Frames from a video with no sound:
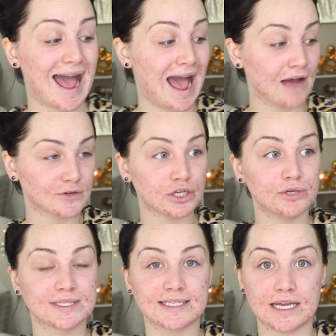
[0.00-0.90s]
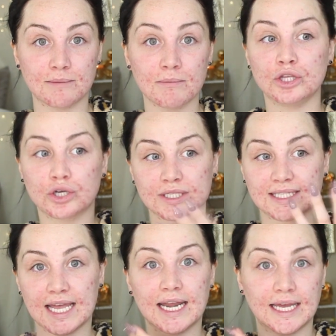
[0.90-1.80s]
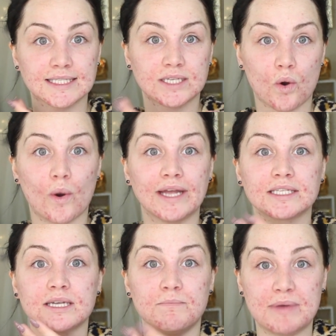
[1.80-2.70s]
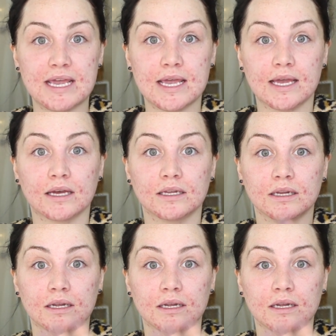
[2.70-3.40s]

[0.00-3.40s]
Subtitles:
after you steam, your skin is going to be